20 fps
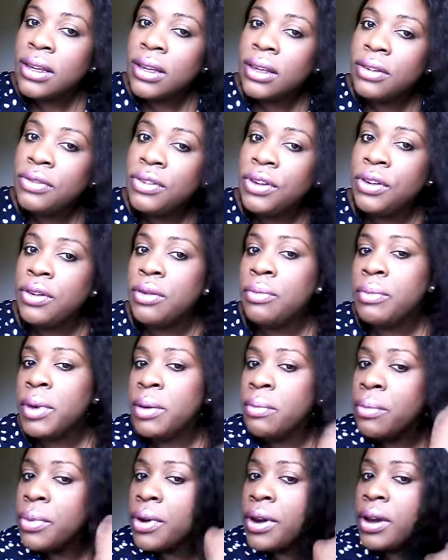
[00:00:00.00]
If you
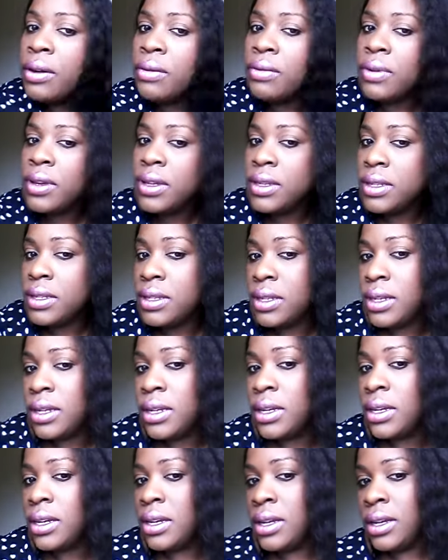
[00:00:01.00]
remember, it was
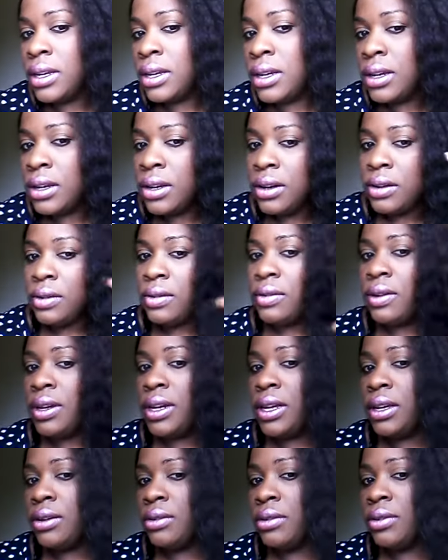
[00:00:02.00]

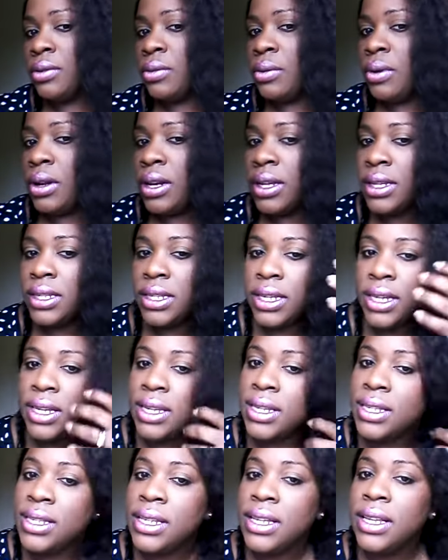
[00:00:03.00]
really good
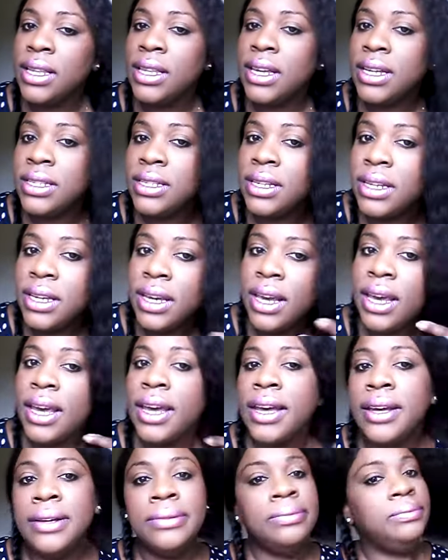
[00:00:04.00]
quality synthetic
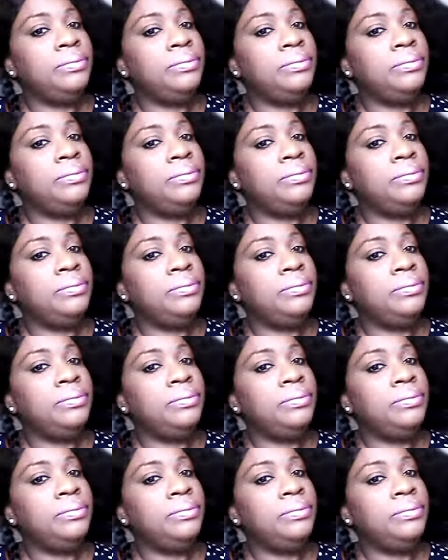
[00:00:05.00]
hair.